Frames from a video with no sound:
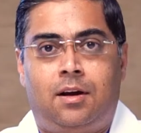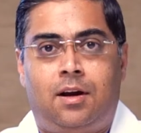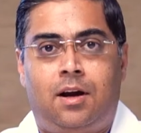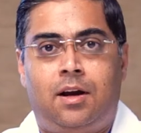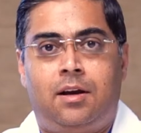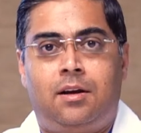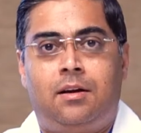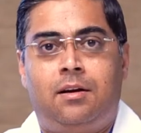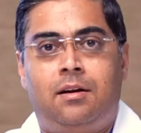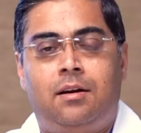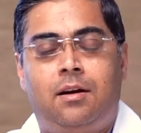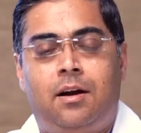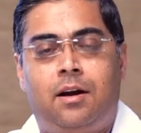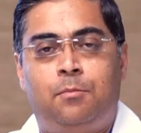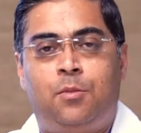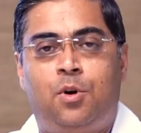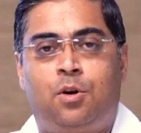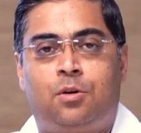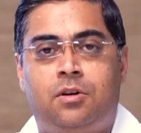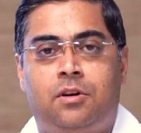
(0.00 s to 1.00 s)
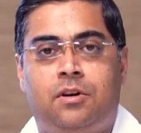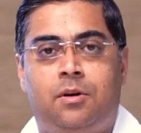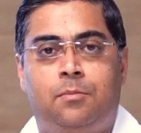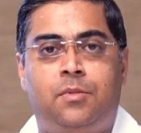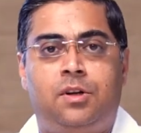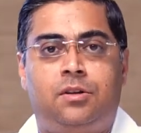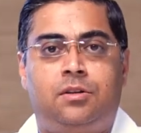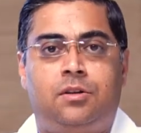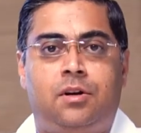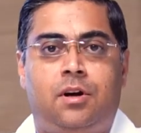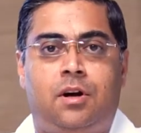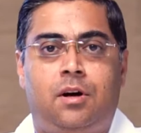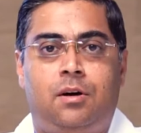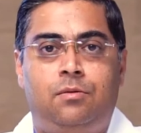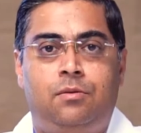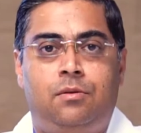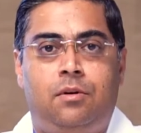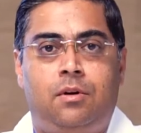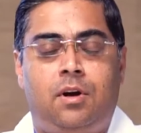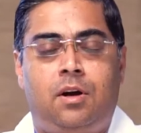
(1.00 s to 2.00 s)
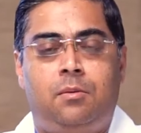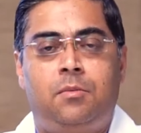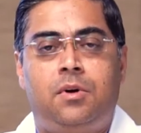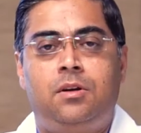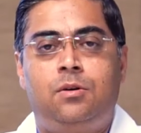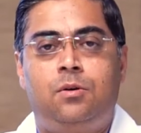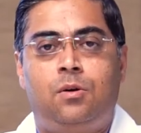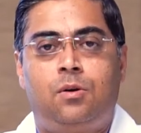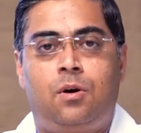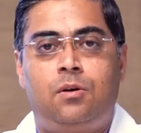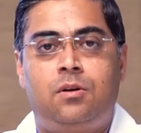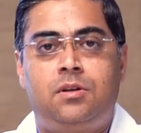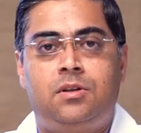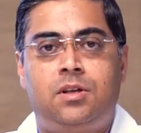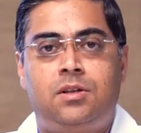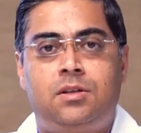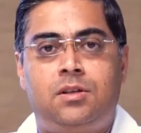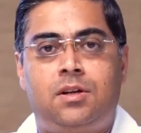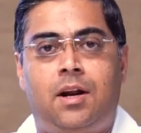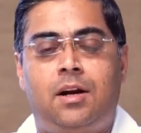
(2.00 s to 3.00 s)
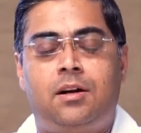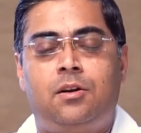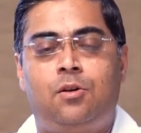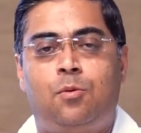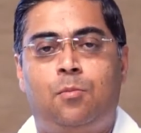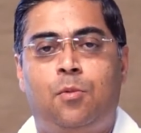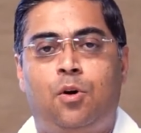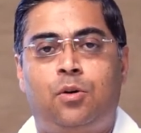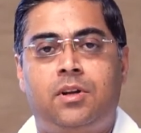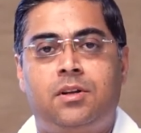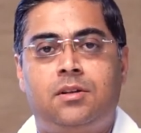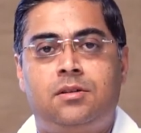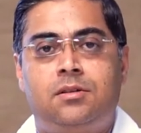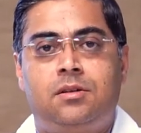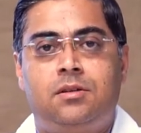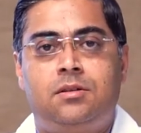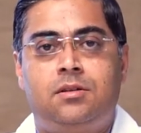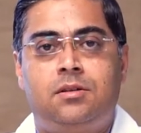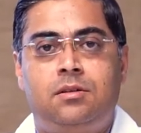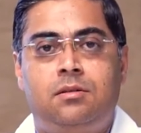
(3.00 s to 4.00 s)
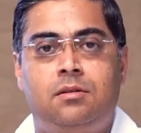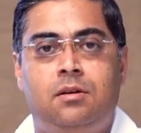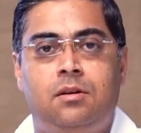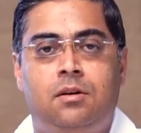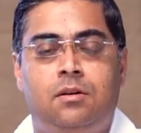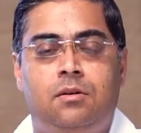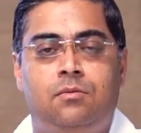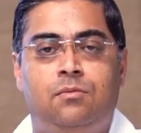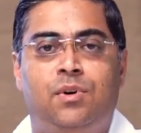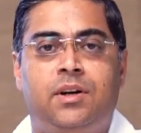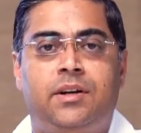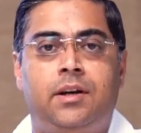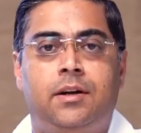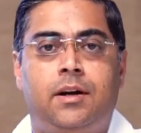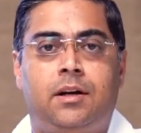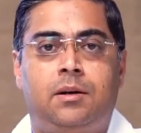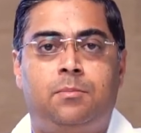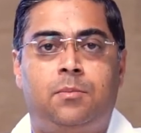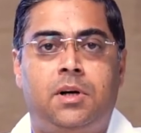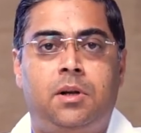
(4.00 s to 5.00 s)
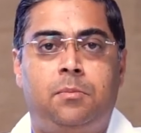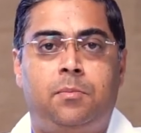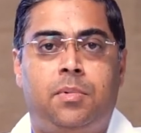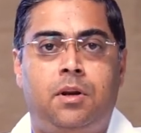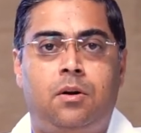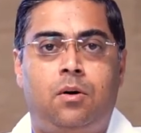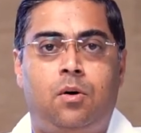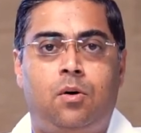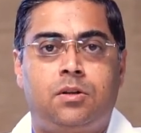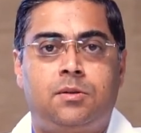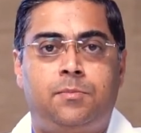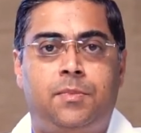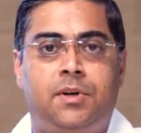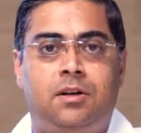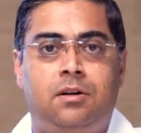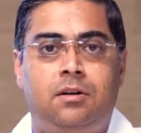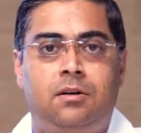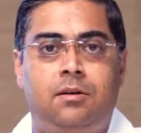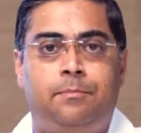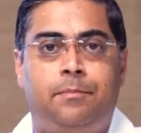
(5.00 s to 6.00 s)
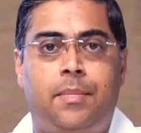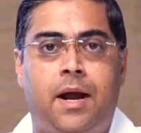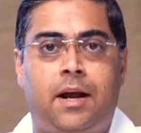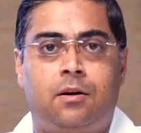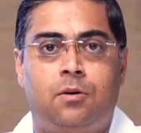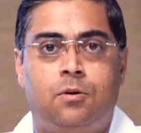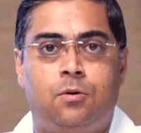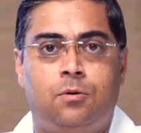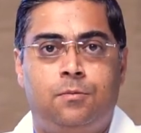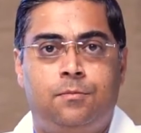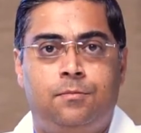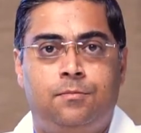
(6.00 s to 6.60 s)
Hi, I'm Dr. Amrith Rao. I'm a urologist and a robotic surgeon working at Manipal Hospital, Bangalore.